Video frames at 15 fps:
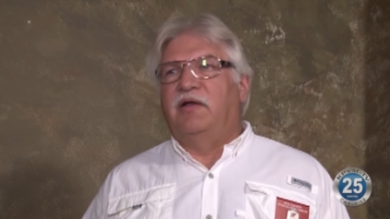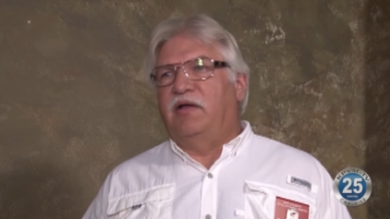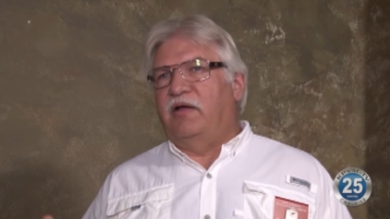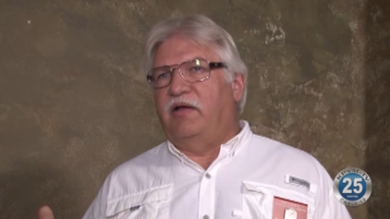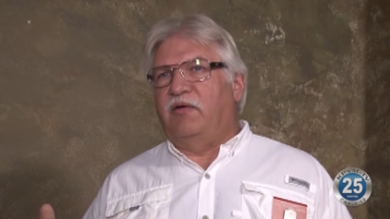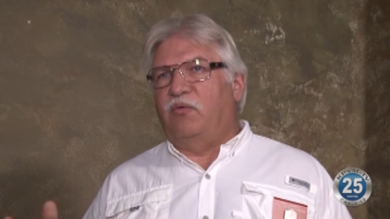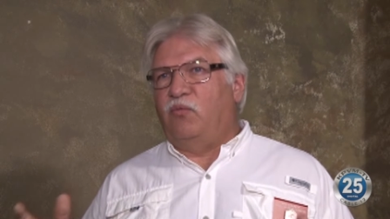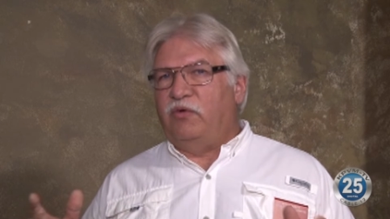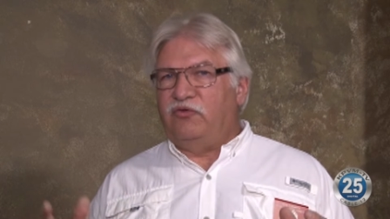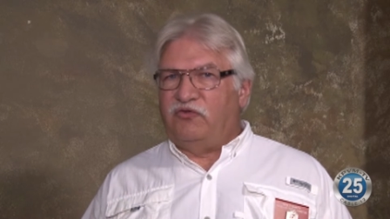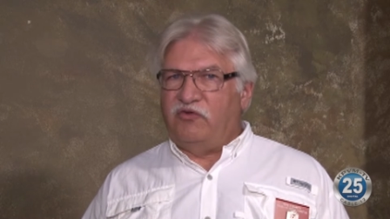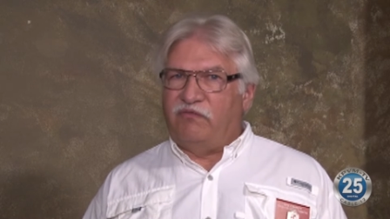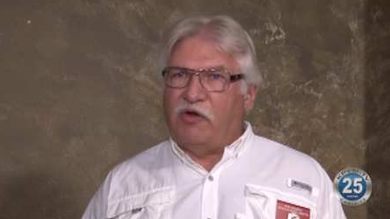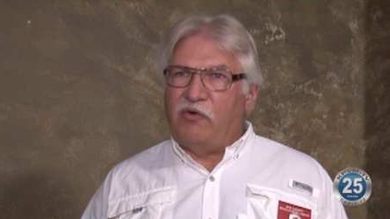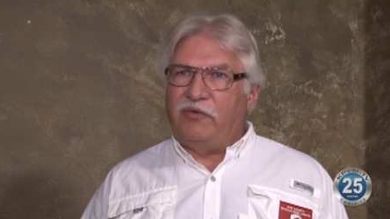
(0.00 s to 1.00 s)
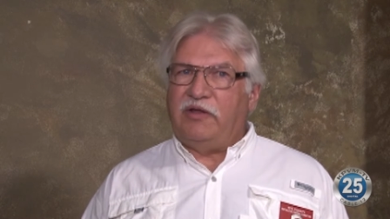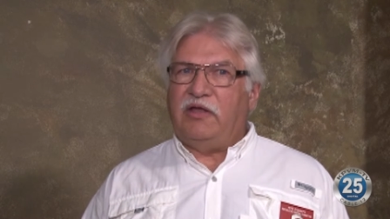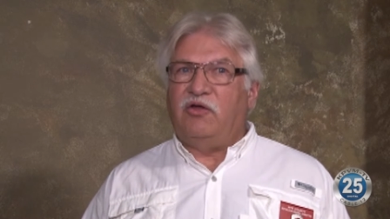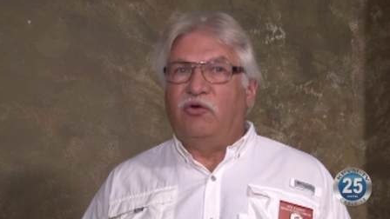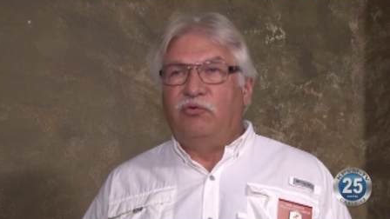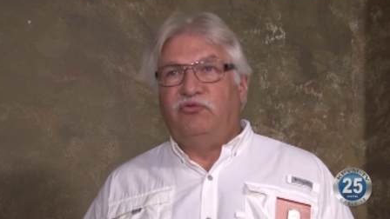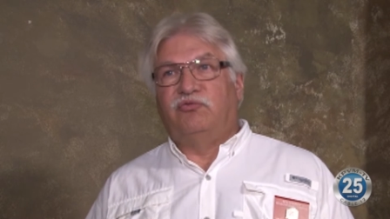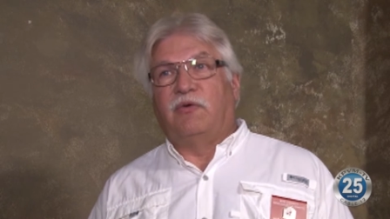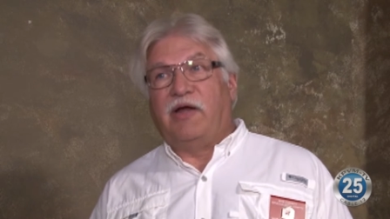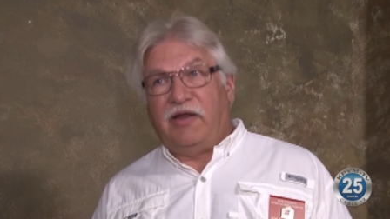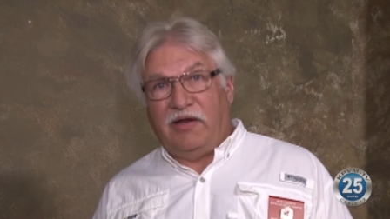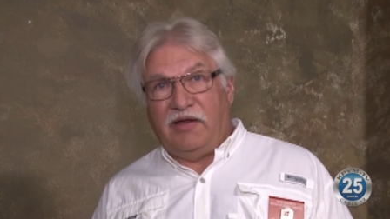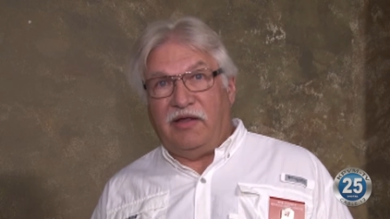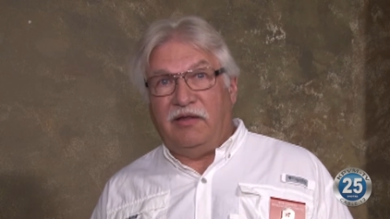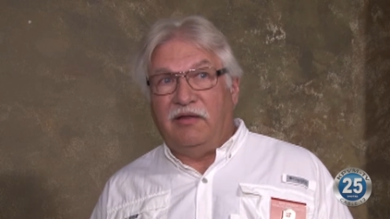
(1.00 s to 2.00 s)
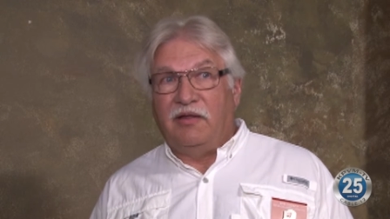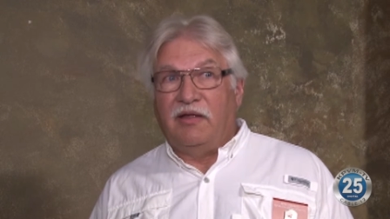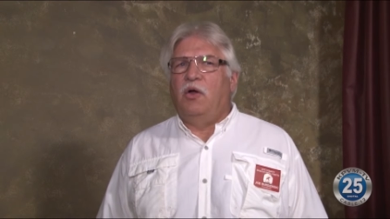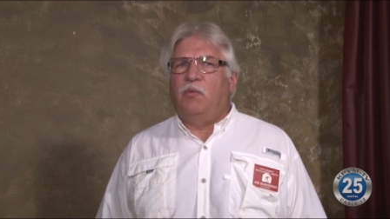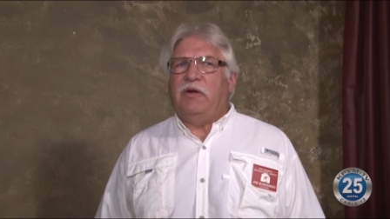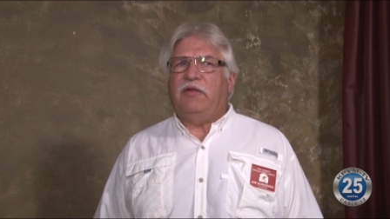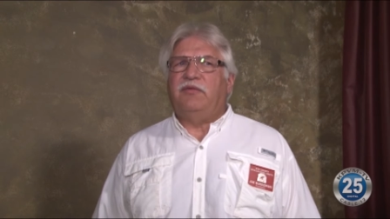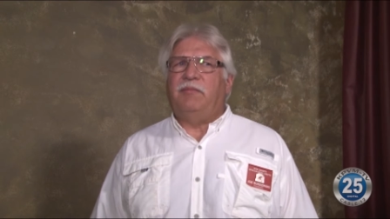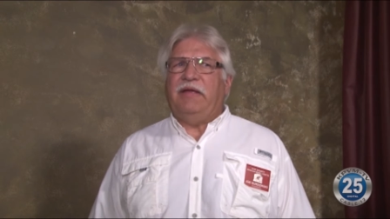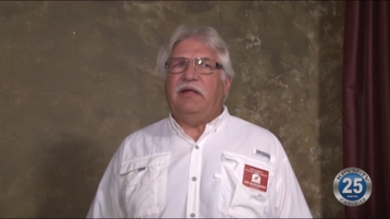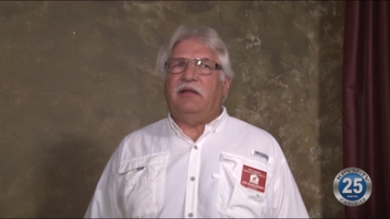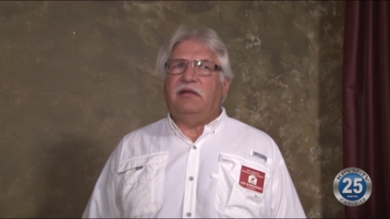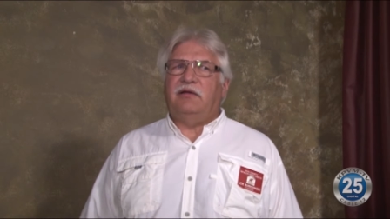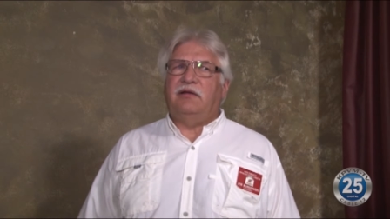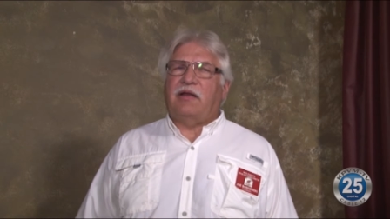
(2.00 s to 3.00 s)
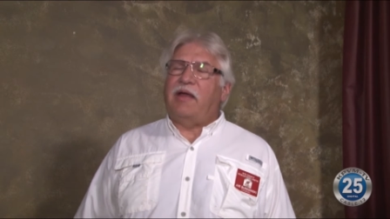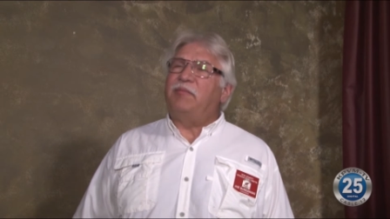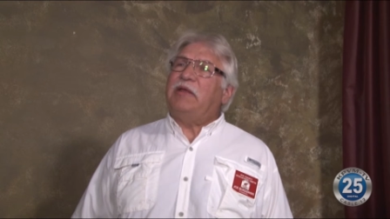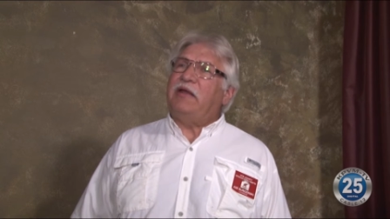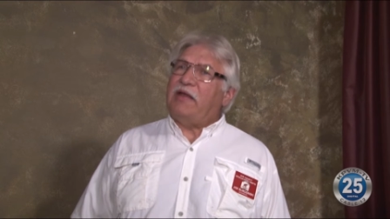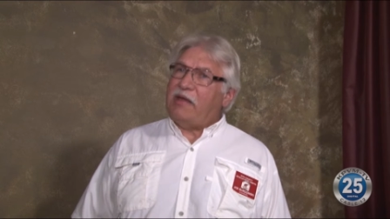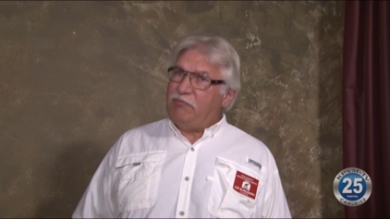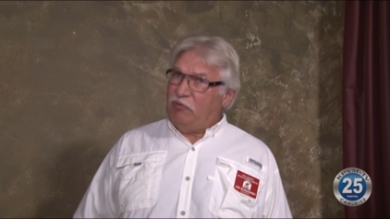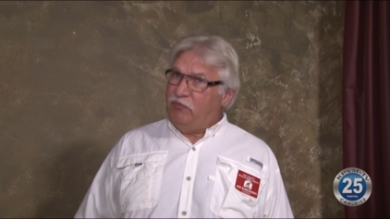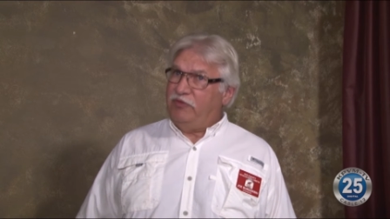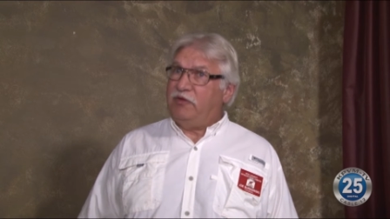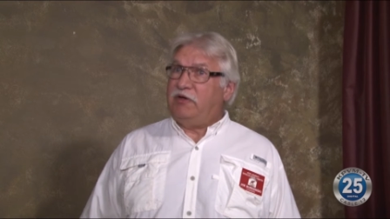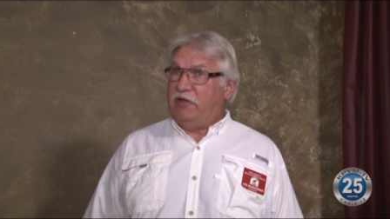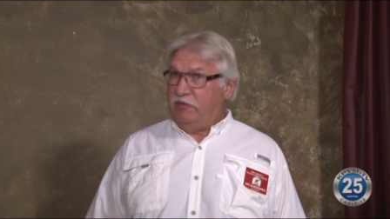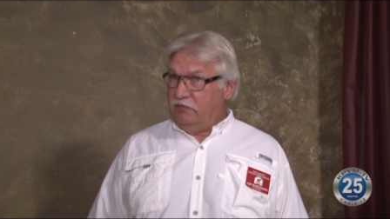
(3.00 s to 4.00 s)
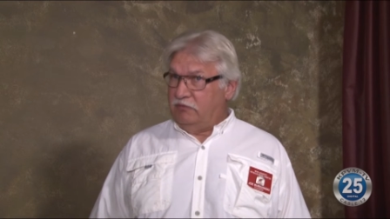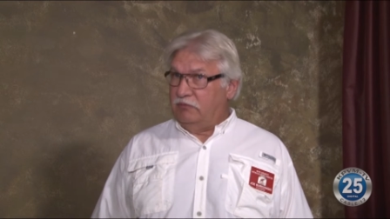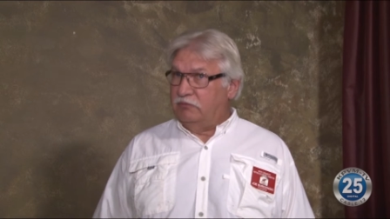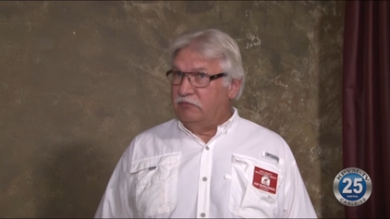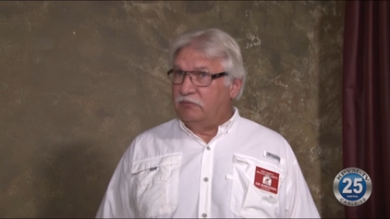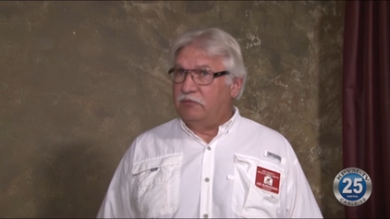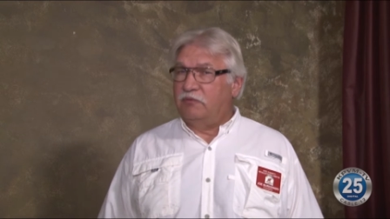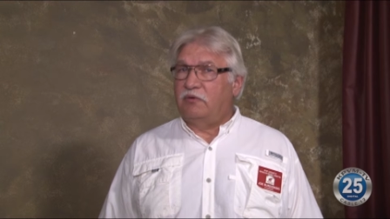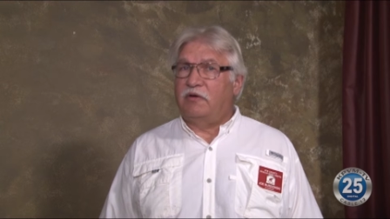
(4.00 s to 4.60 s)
uh, when's the voting, who's running, well, the mail in, I'm not happy with it either. Yeah.